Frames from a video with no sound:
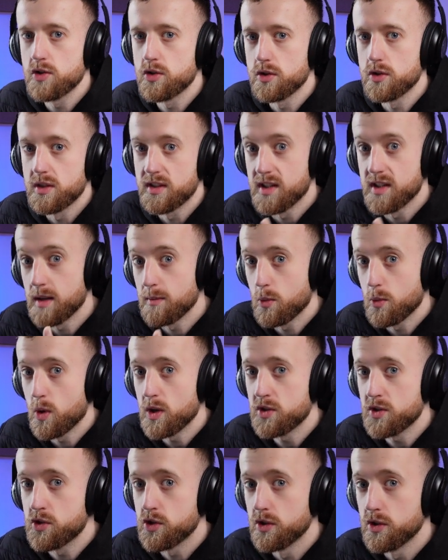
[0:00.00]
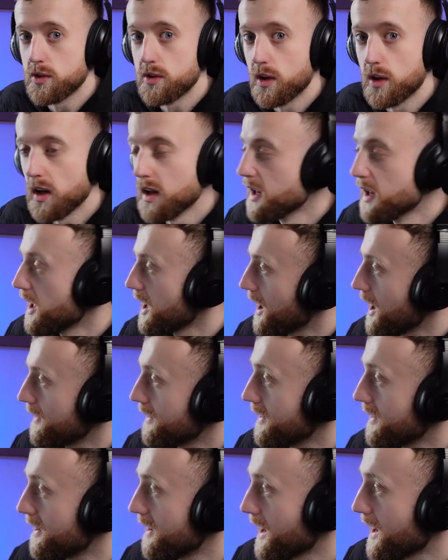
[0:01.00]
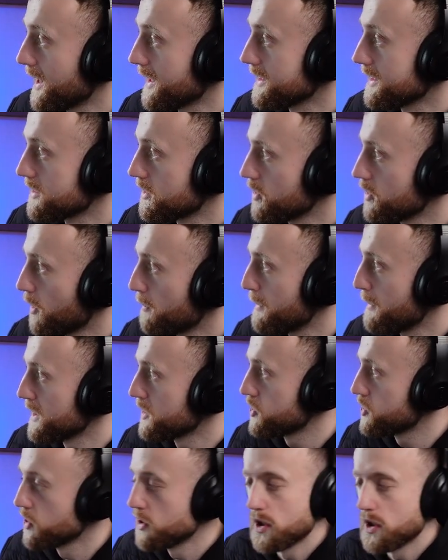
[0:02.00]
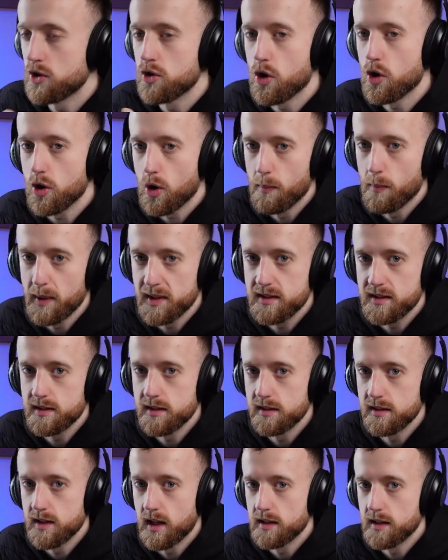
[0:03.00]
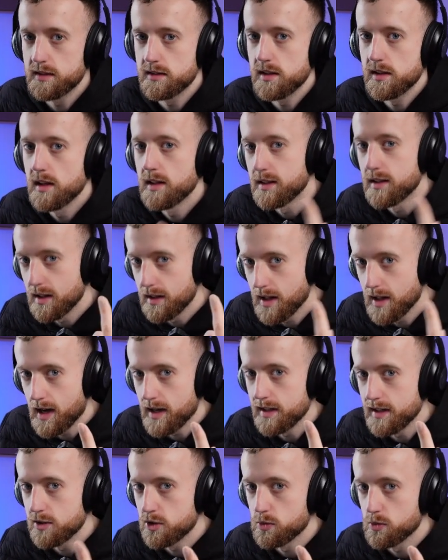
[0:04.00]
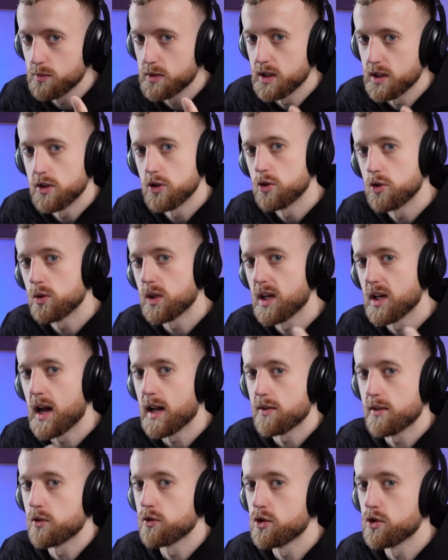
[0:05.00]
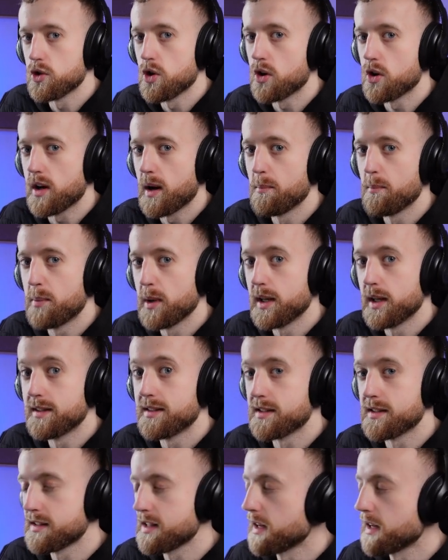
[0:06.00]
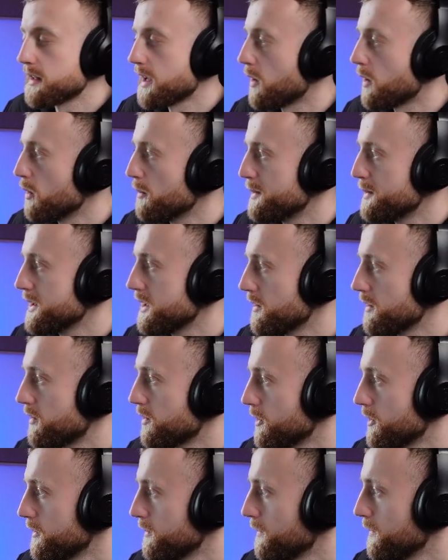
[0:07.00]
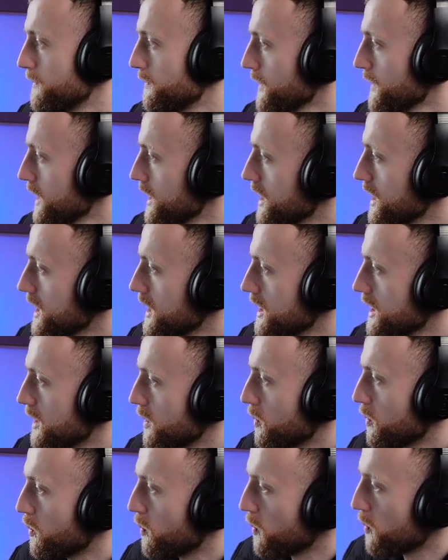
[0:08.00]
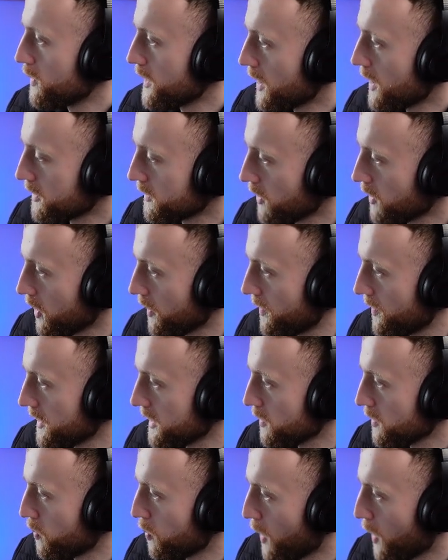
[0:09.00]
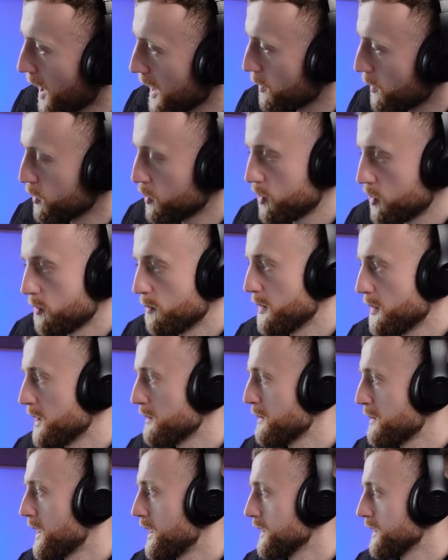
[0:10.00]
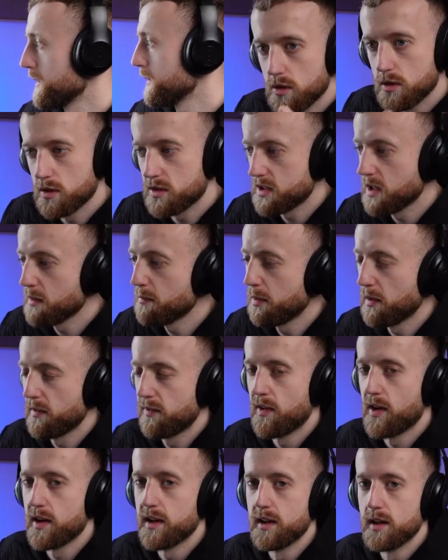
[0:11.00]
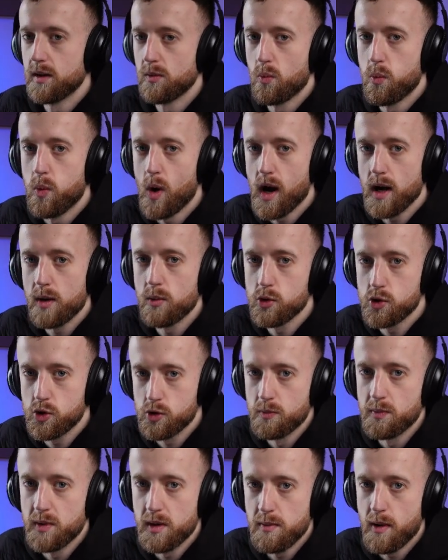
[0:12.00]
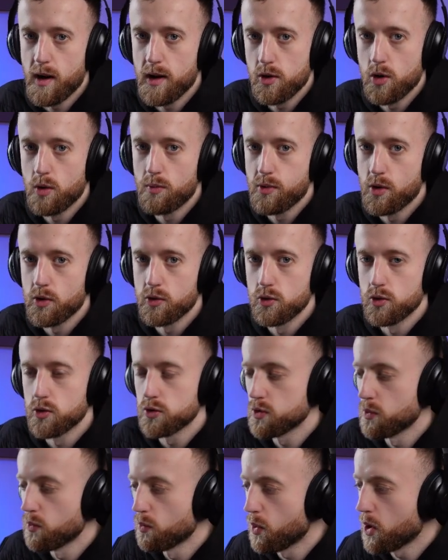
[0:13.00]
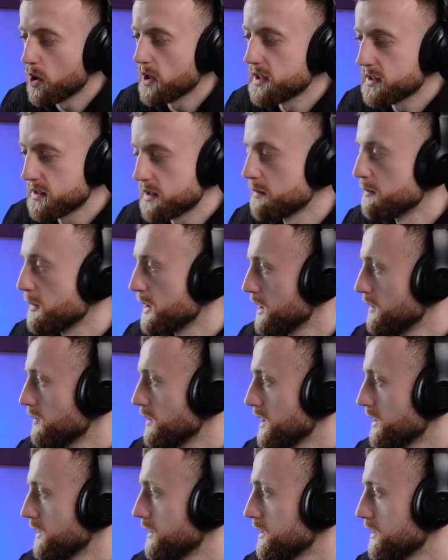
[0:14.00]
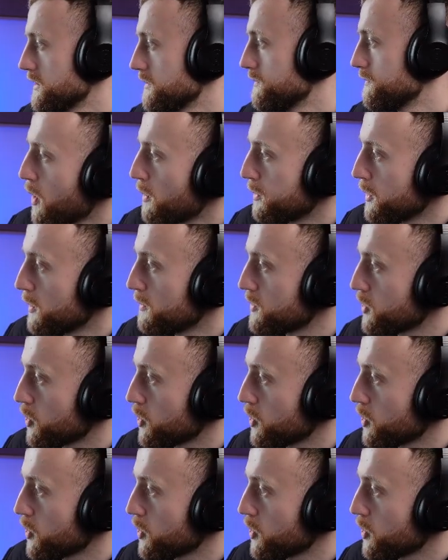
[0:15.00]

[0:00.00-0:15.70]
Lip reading: the same question, and then that is not mentioned in your competitors' ads, then that is something that you can add onto your campaign to stand out and be different. Now you've got to think, why would somebody buy? Simplify it. Why would somebody buy your product? What is the main reason? Problems